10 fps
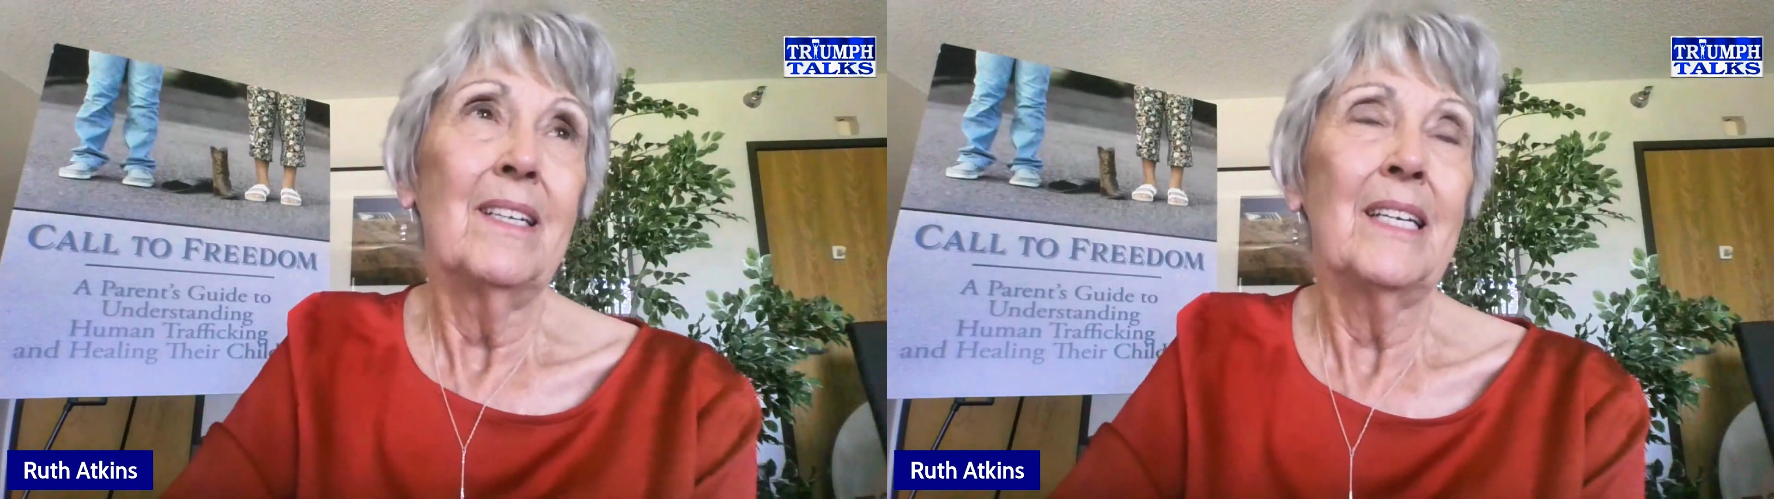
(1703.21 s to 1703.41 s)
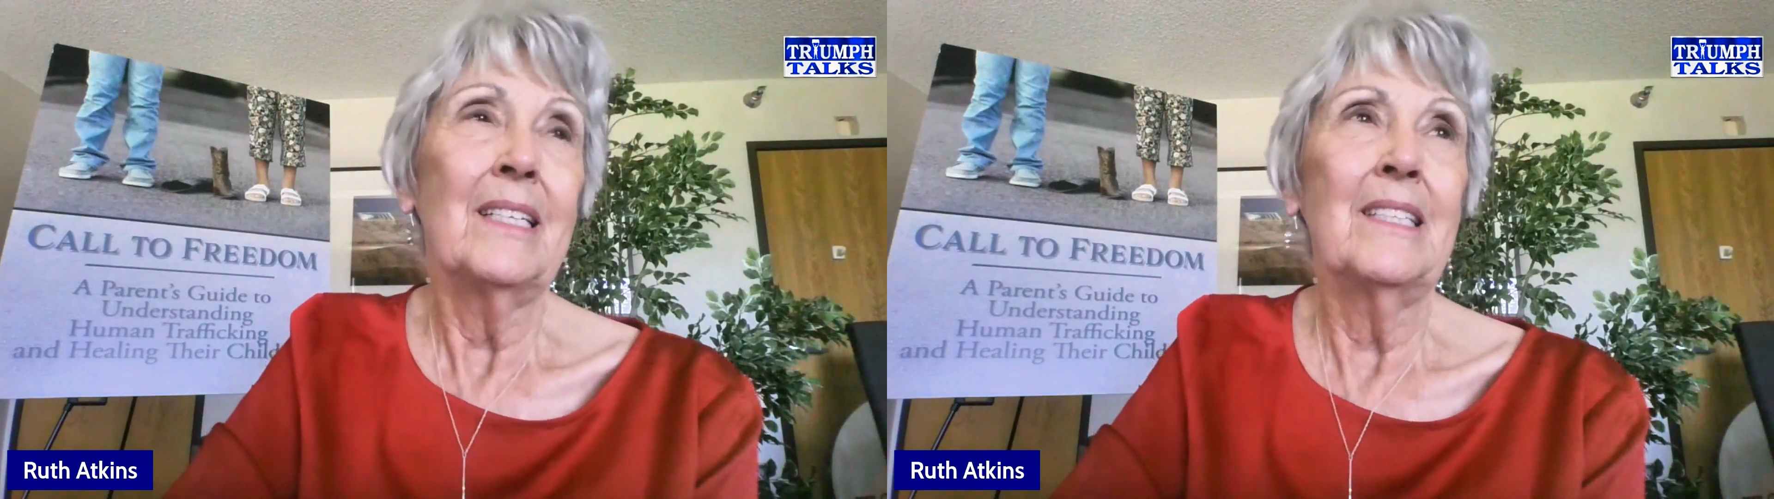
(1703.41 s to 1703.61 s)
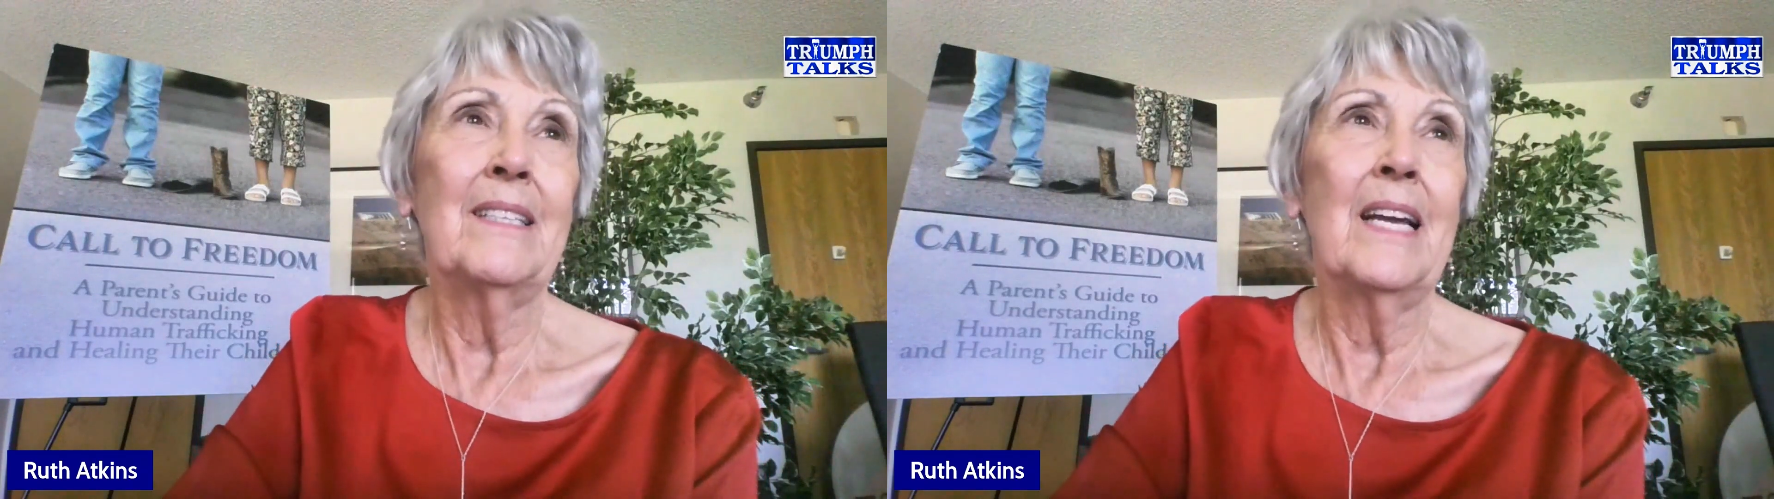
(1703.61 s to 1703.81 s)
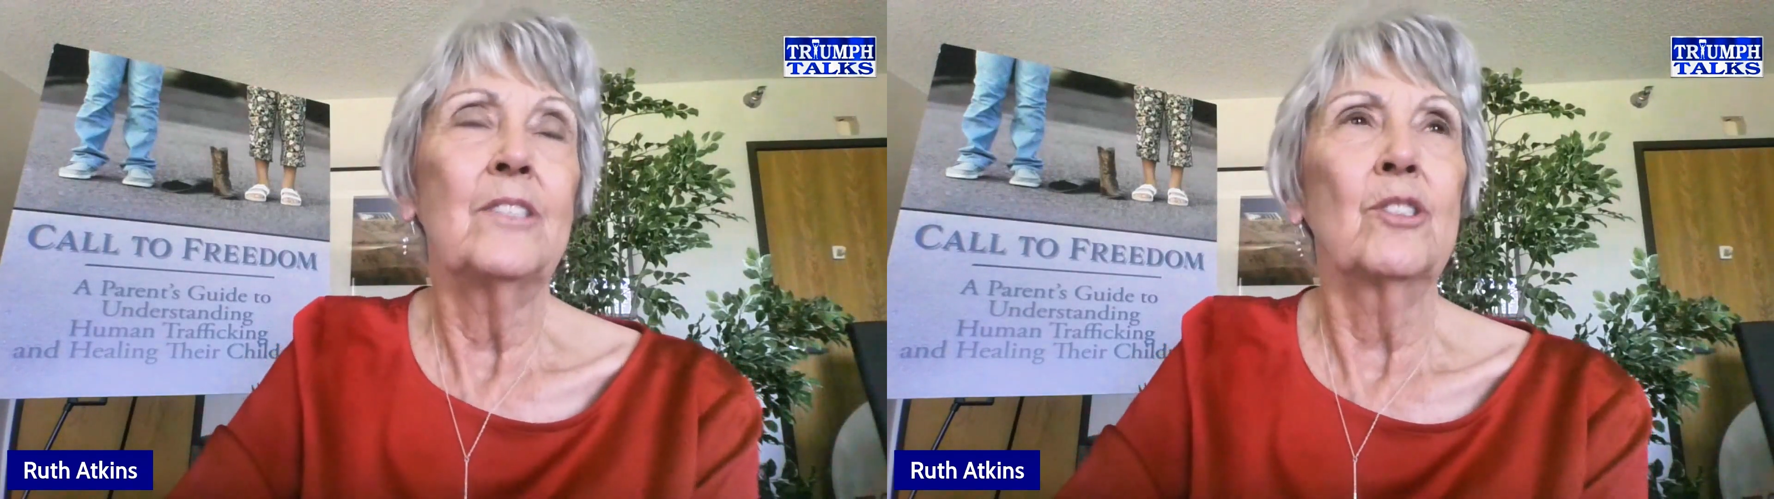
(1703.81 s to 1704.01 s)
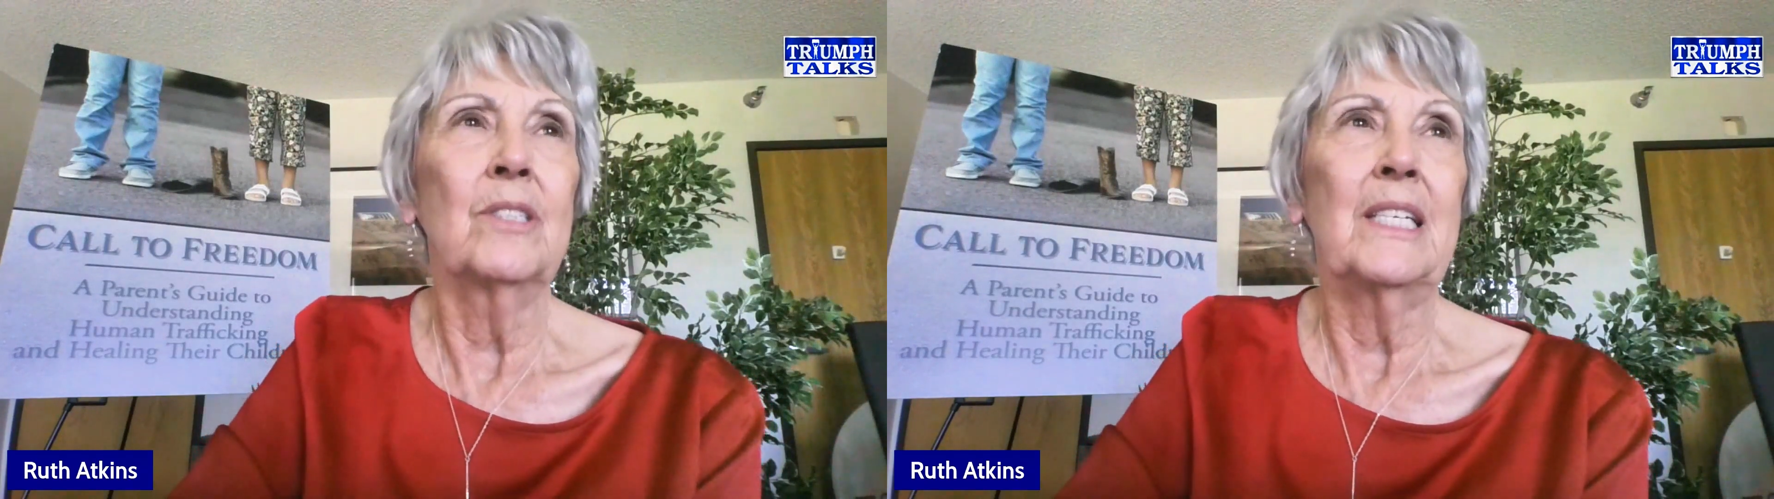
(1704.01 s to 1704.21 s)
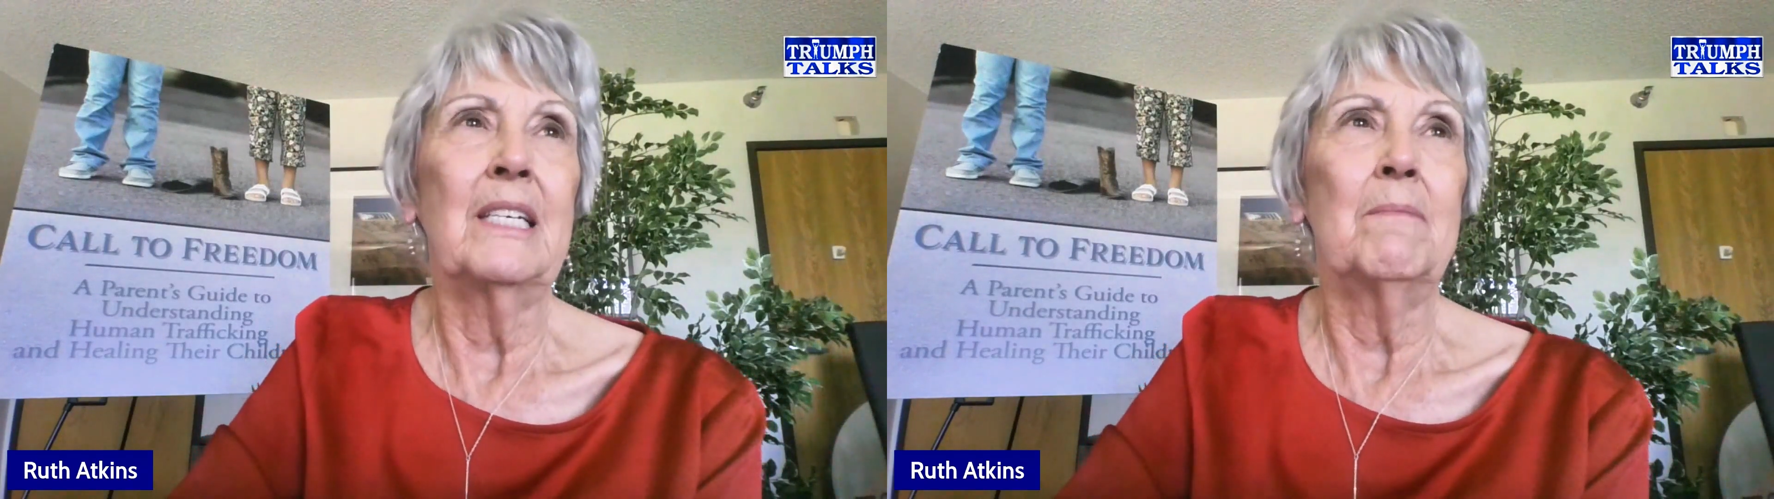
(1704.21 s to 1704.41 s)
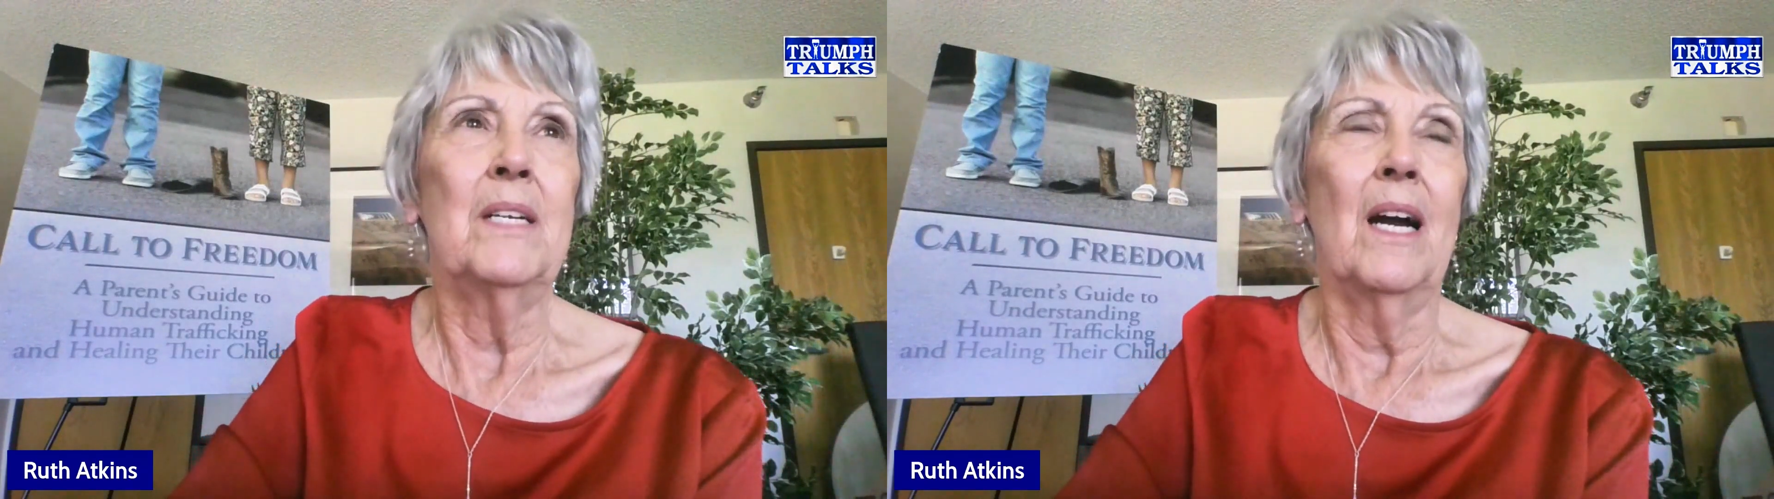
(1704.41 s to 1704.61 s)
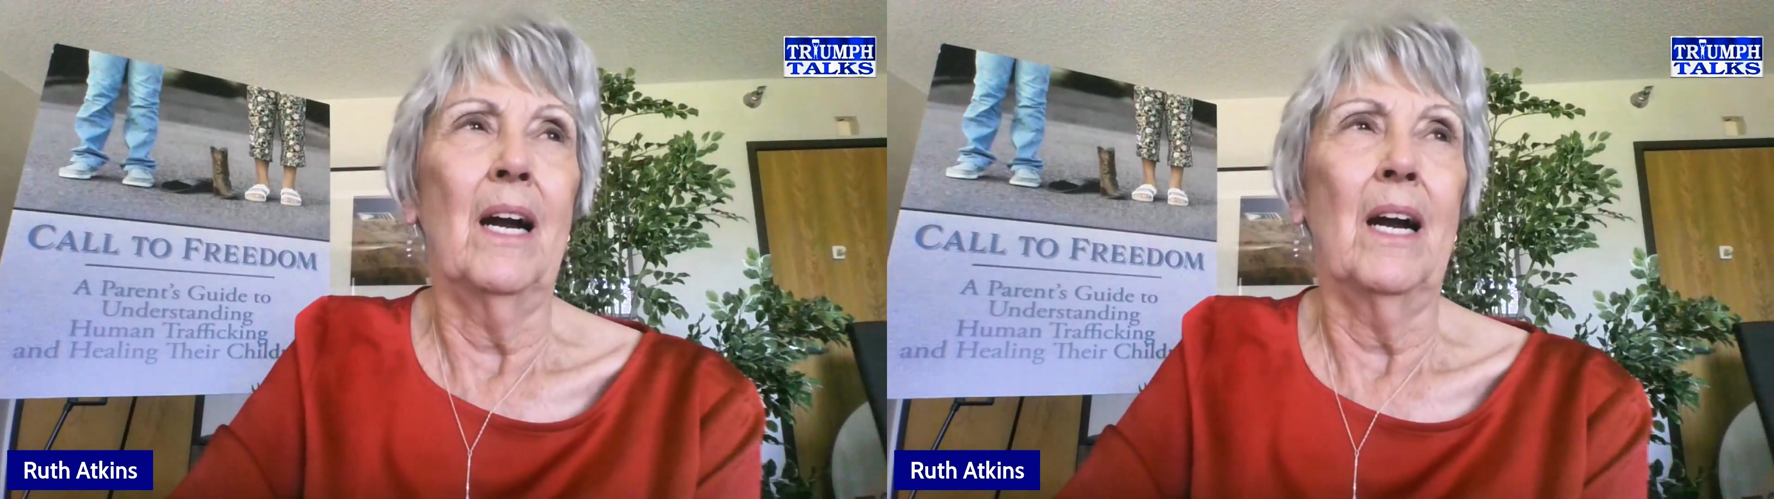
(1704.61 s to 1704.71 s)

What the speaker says: And in that dream,